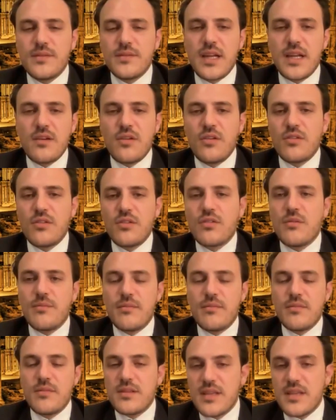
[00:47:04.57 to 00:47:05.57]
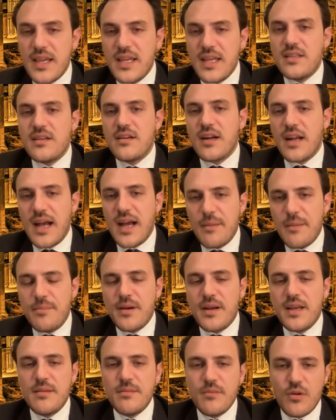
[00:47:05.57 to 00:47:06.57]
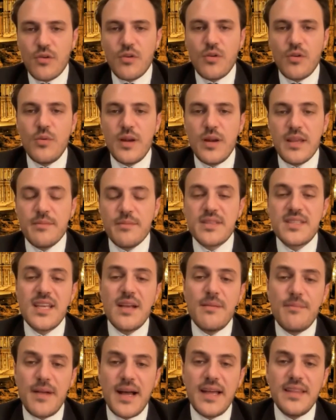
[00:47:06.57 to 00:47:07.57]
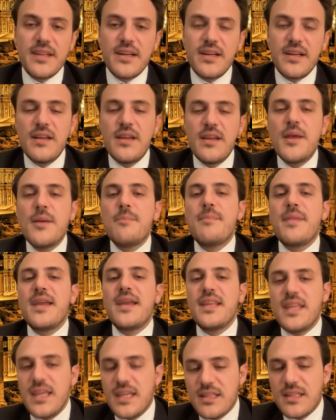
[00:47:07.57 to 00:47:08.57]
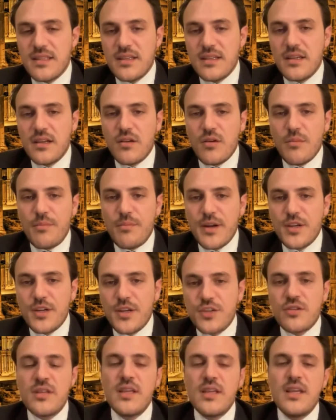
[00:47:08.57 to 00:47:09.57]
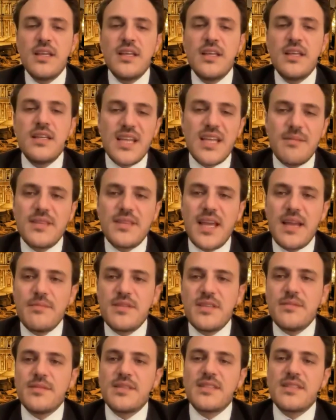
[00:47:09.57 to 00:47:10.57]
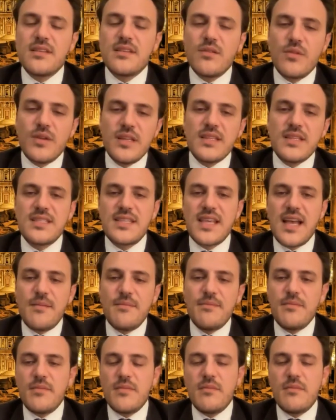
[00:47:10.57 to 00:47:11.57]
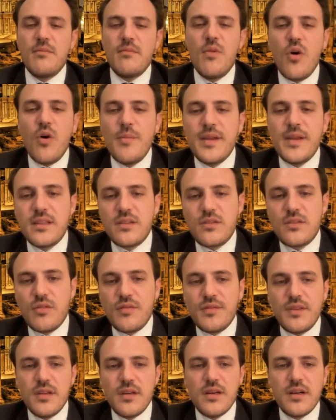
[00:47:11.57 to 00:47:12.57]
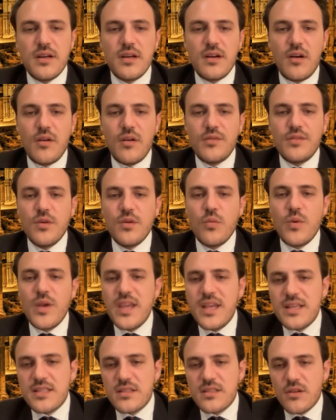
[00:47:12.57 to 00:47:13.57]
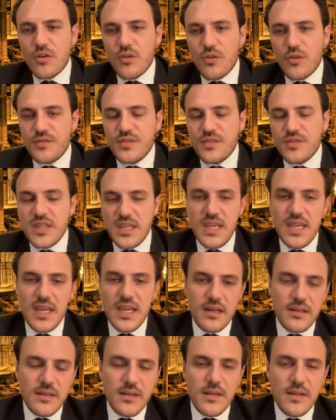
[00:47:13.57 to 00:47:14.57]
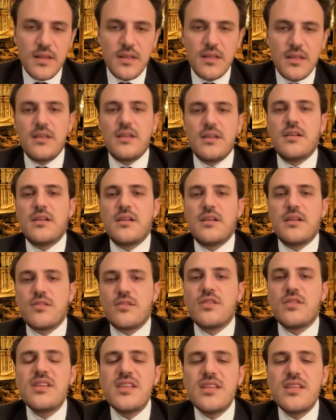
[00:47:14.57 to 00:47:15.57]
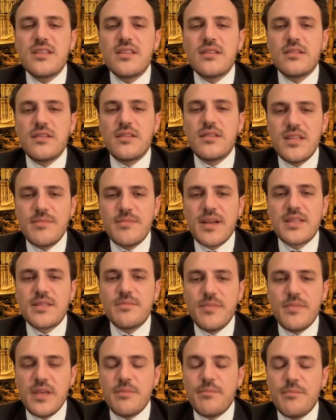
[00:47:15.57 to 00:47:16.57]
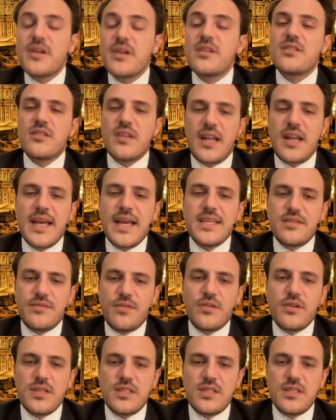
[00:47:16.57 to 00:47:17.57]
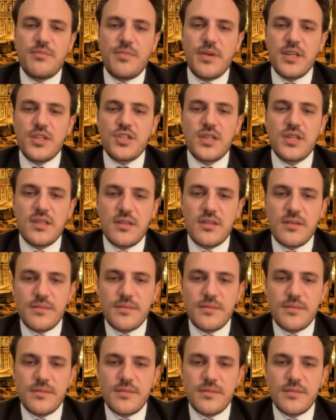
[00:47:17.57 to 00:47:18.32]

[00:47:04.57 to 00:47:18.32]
They are not either upper limb or lower limb. Some other may need compression, sometimes in, in some moment of the, of the weeks or of the year. Uh, so this, is, this must be personalized for each patient.